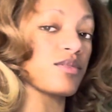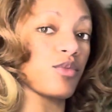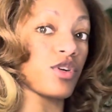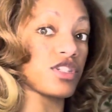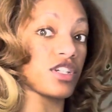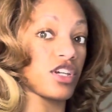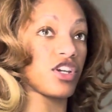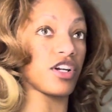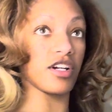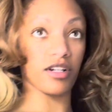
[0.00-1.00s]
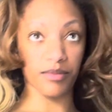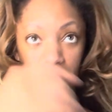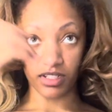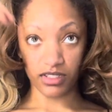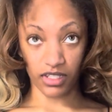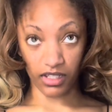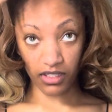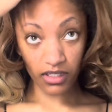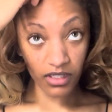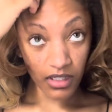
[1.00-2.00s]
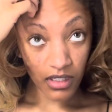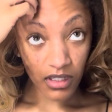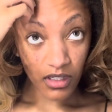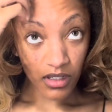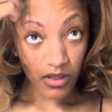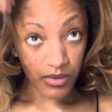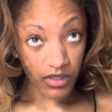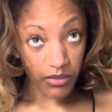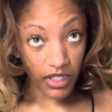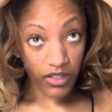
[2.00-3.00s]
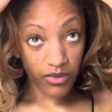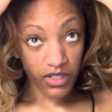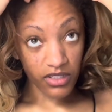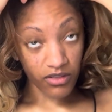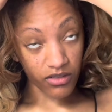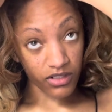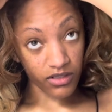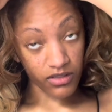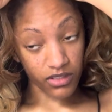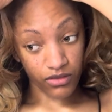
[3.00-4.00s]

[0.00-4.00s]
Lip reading: more secure, because like when the band wasn't on, I was like,